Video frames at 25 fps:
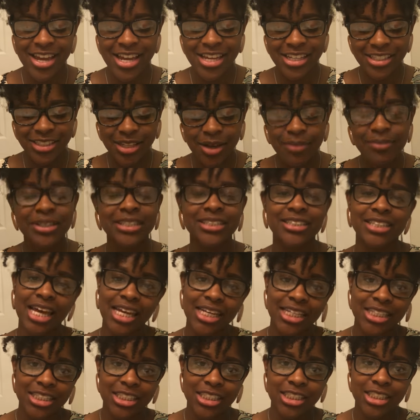So I'm
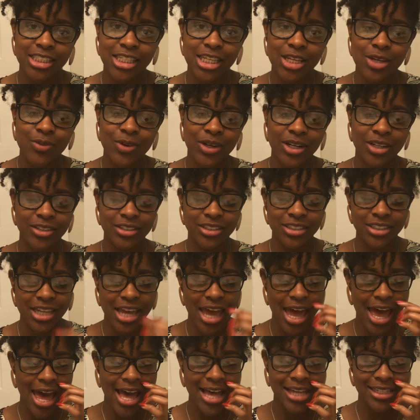excited to see what else she
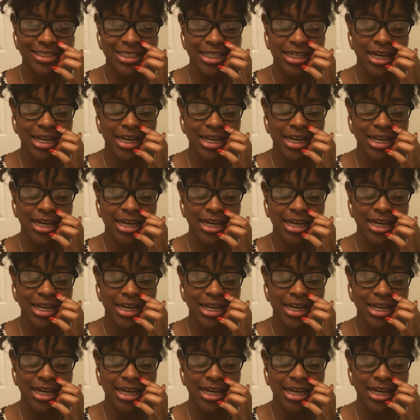has,